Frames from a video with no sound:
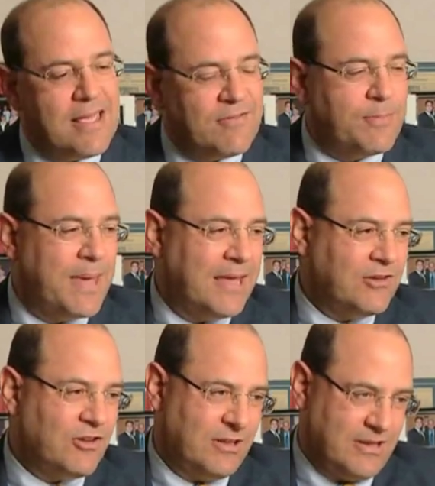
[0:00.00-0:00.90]
Every
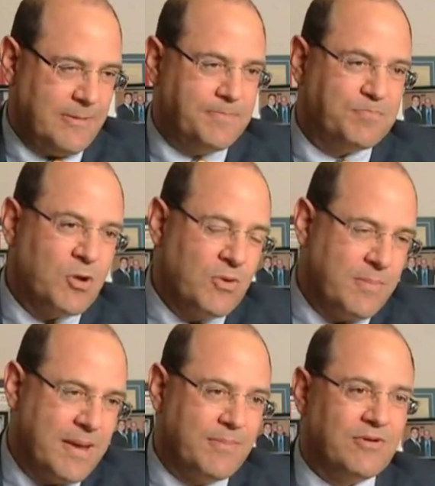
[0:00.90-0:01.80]
patient
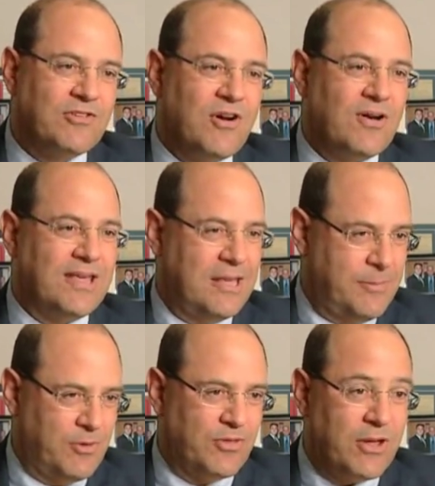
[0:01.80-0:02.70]
remembers starting
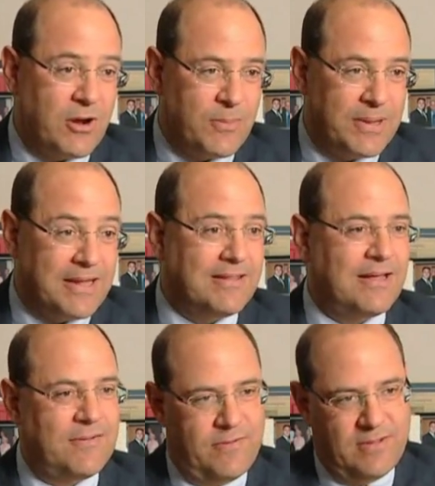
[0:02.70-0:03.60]
chemotherapy and
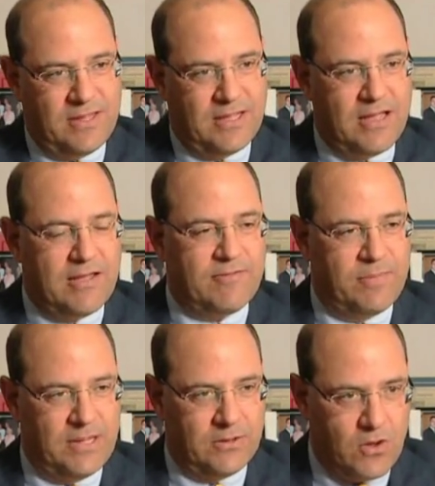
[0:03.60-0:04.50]
that feeling of
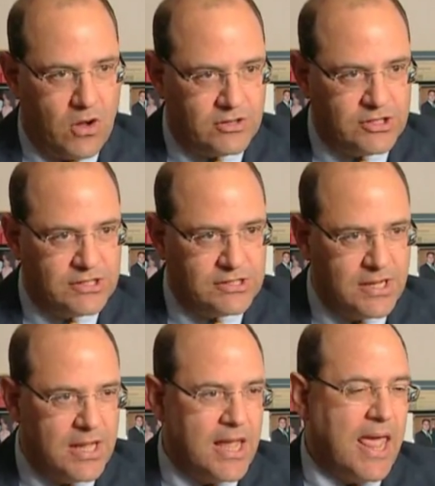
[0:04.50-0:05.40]
being nauseous
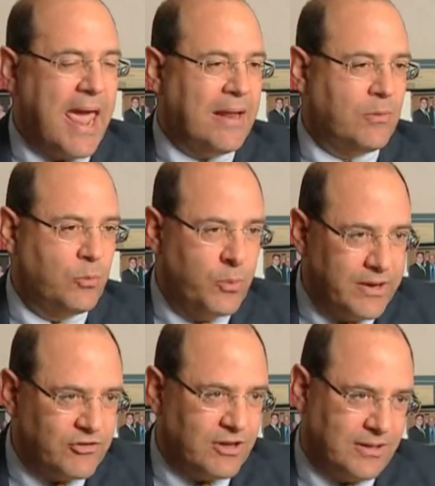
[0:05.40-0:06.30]
and
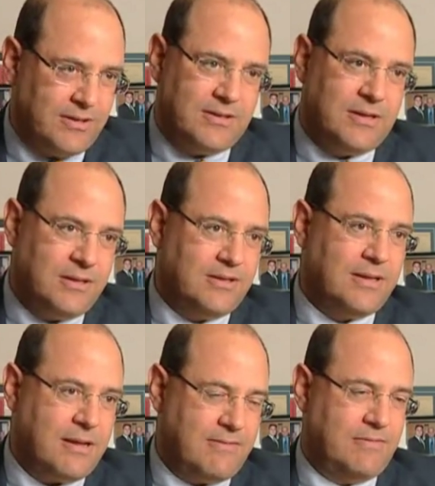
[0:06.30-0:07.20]
wishing that they didn't
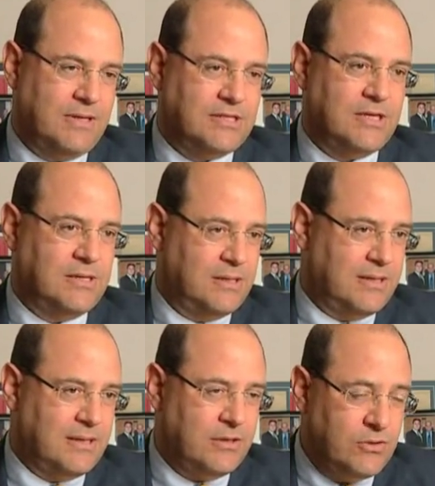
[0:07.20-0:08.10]
have this
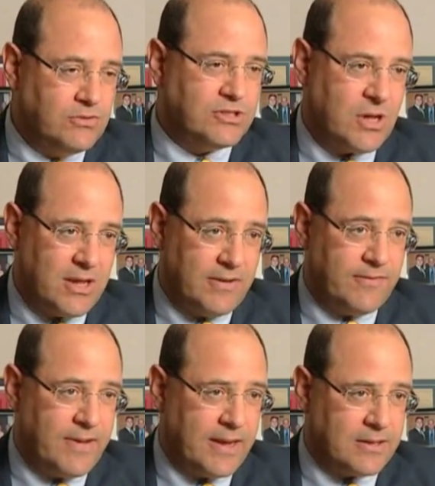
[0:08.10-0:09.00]
huge side
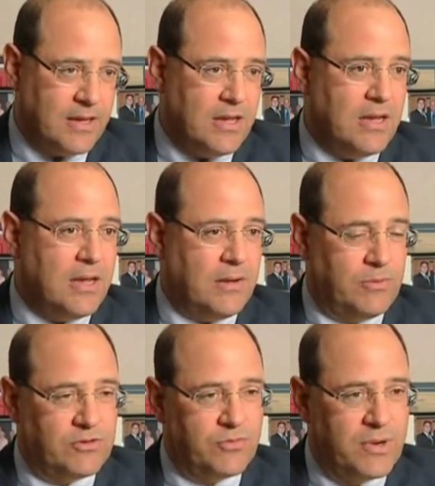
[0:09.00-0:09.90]
effect,
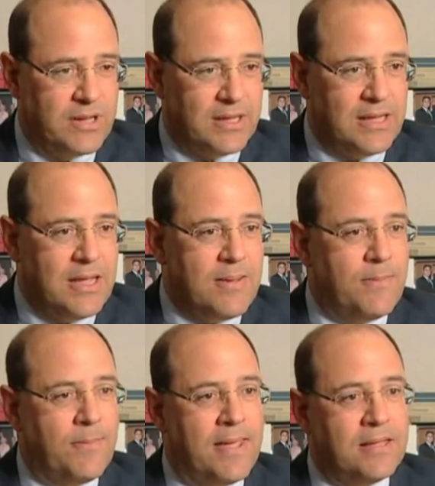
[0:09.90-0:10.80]
which really
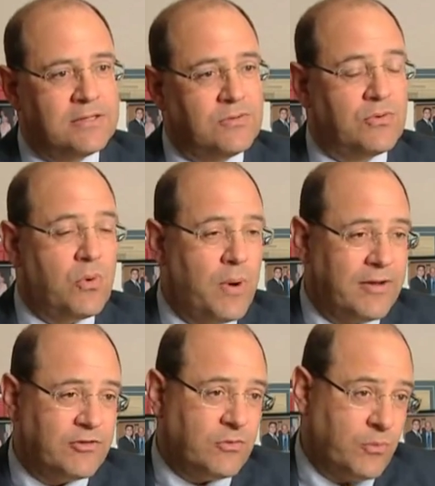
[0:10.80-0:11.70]
makes you
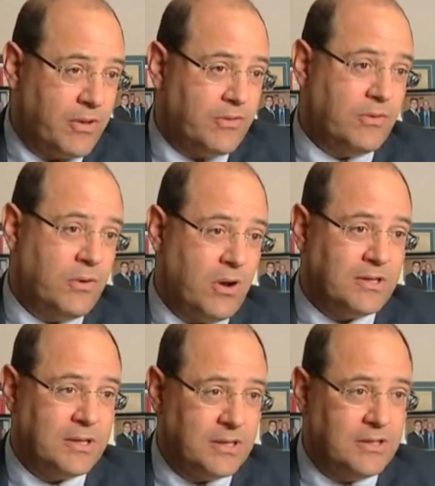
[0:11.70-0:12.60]
question whether or not
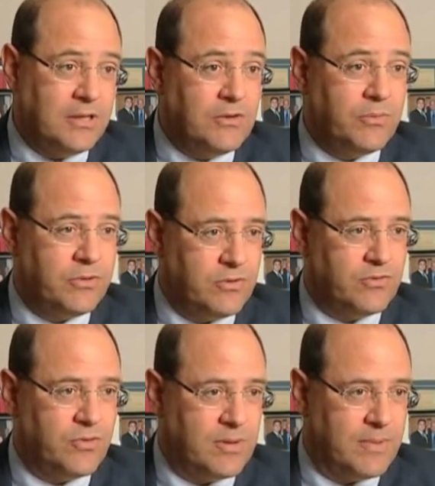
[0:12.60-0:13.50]
to continue with your
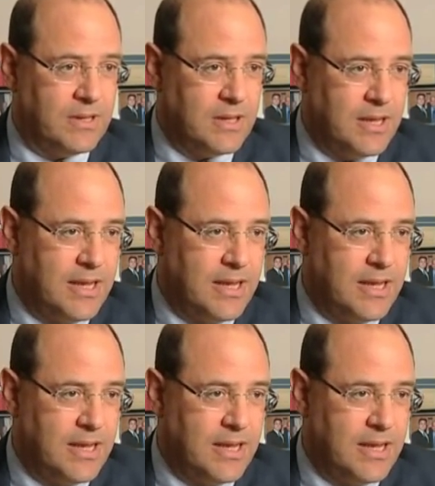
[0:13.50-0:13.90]
treatment.